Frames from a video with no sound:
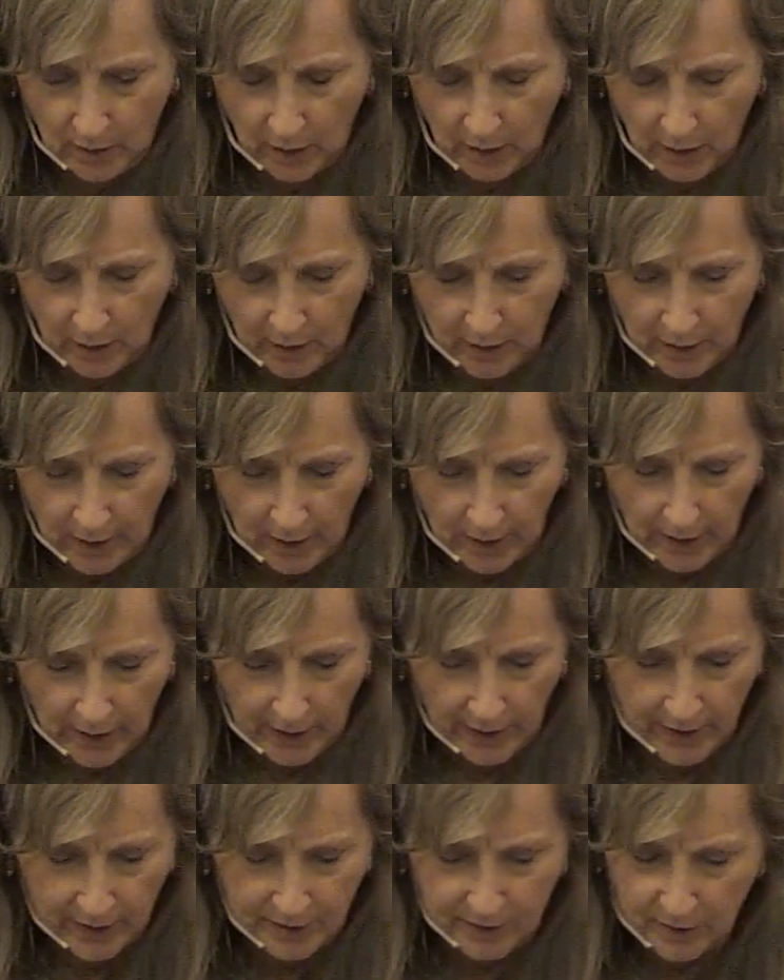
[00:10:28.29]
And
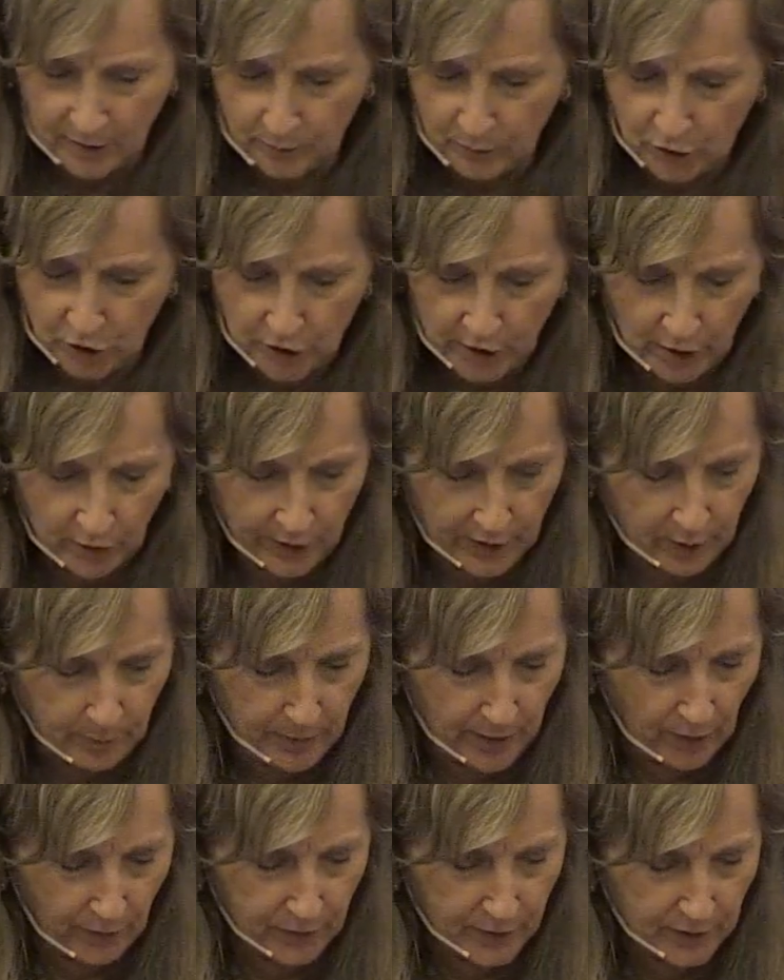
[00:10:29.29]
as I'm sharing
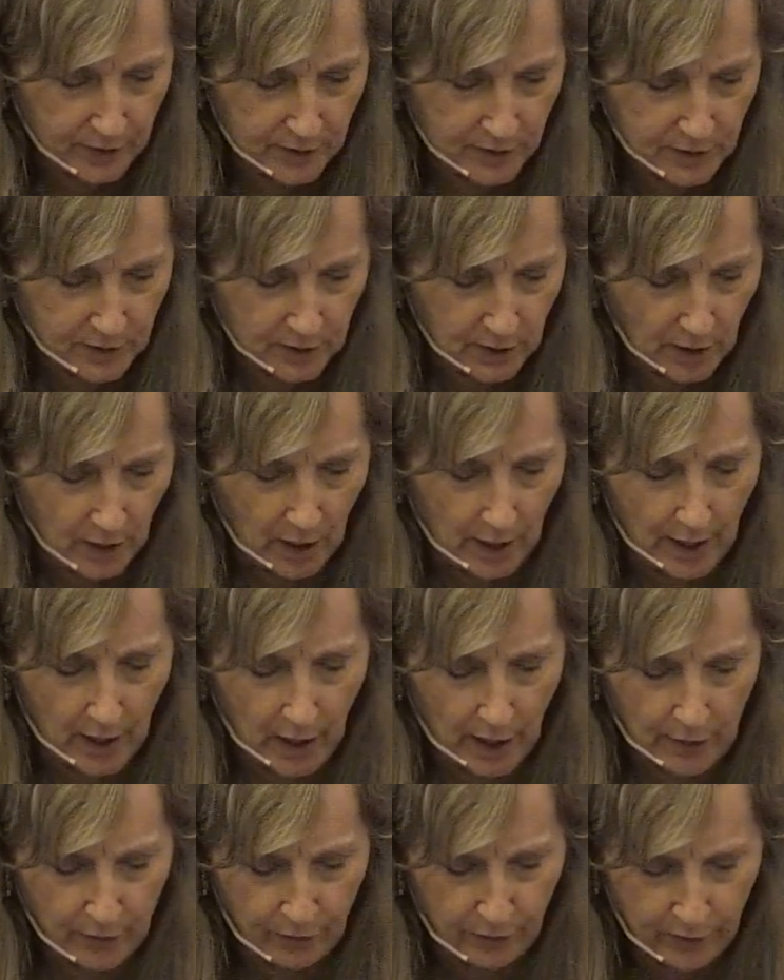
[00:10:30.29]
about this,
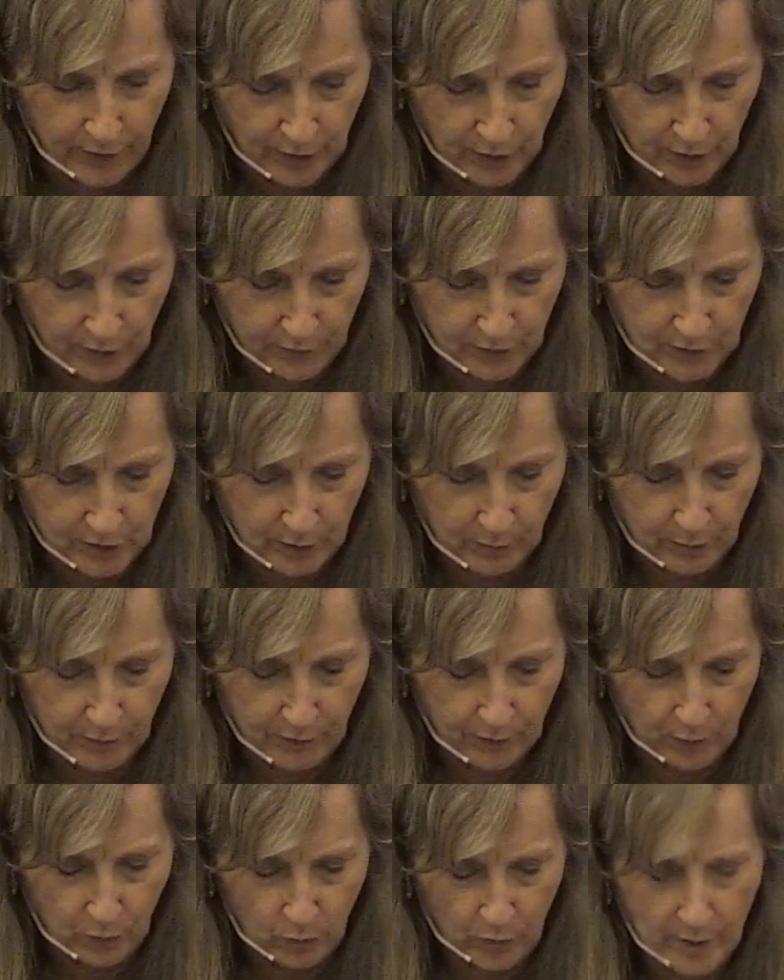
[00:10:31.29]
I think of some
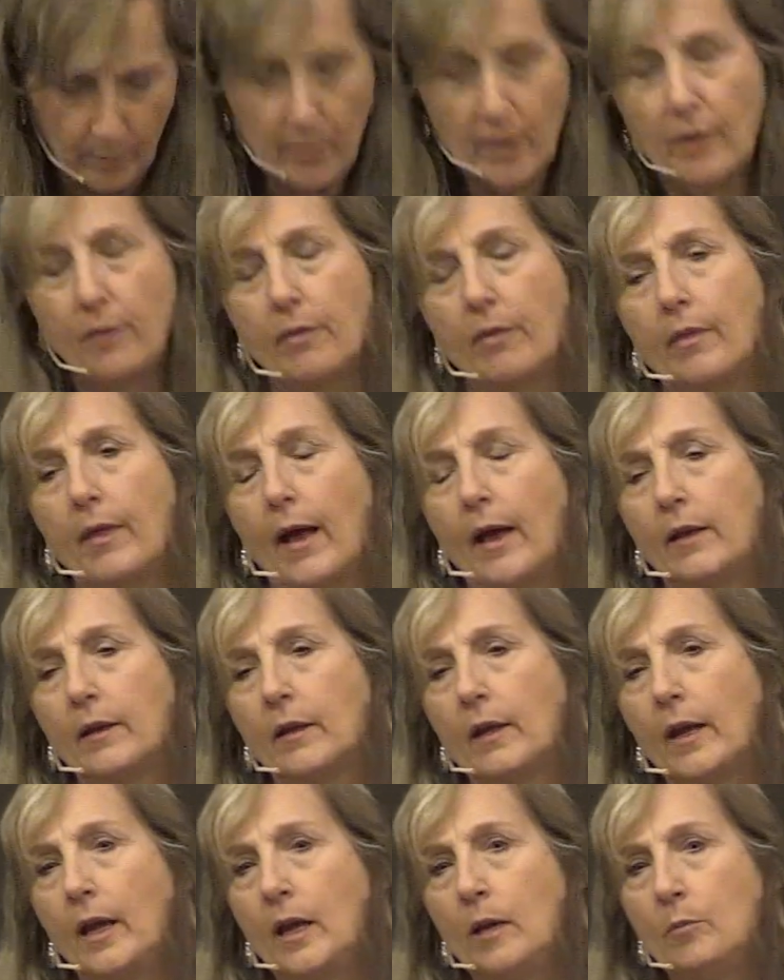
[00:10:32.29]
of the women
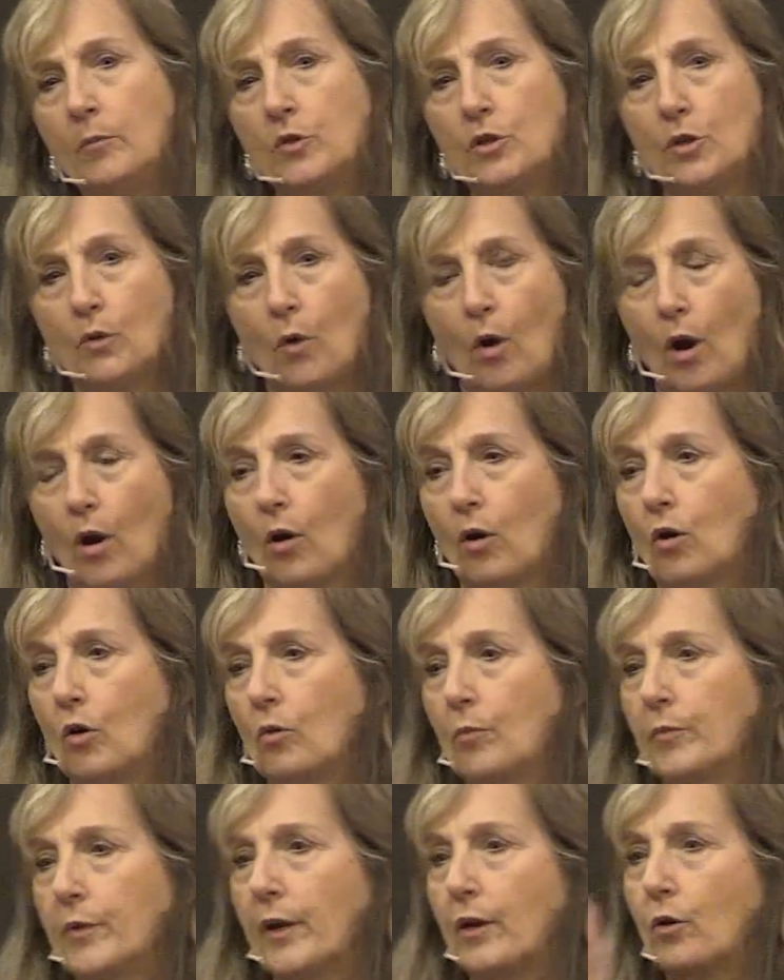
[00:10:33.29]
that came to our
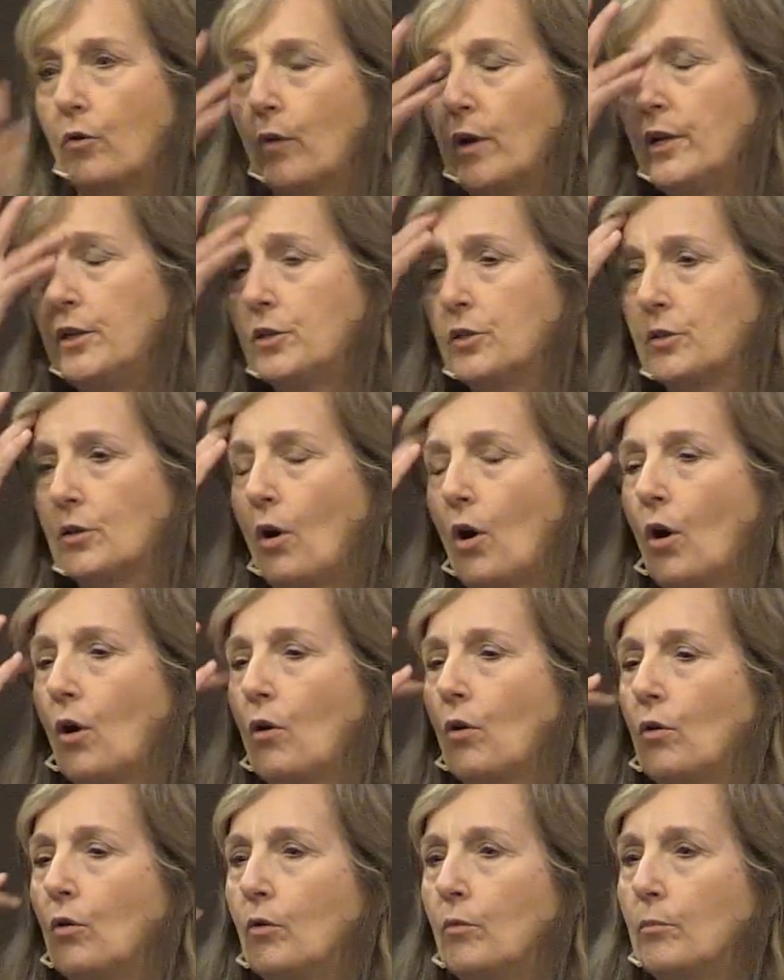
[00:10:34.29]
home, that graced our
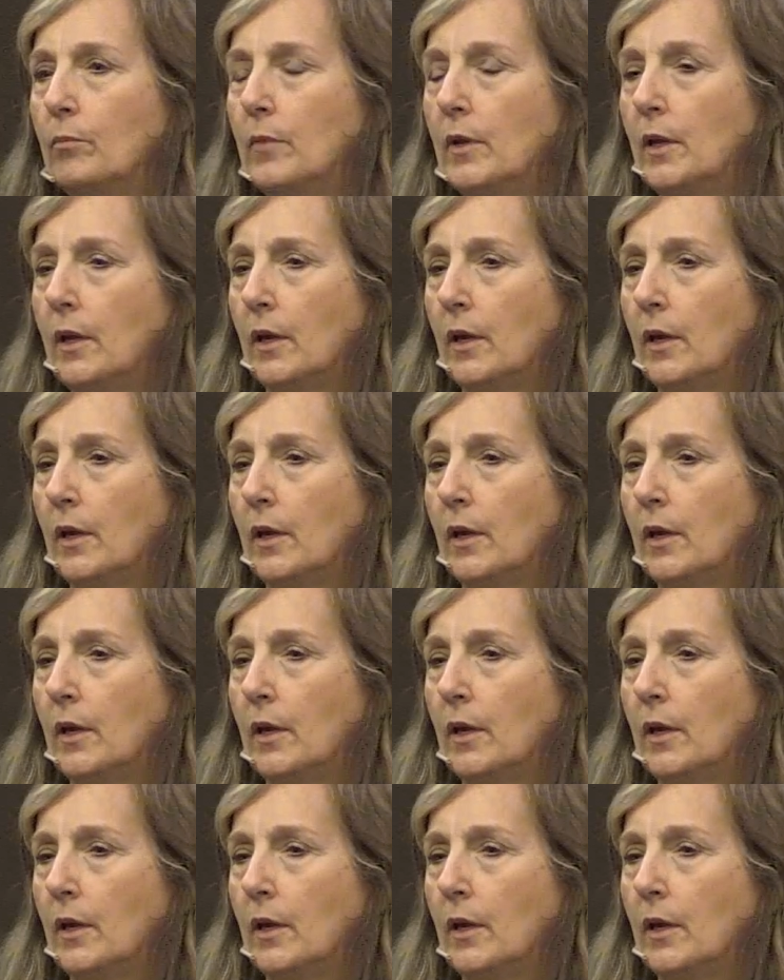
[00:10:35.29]
home,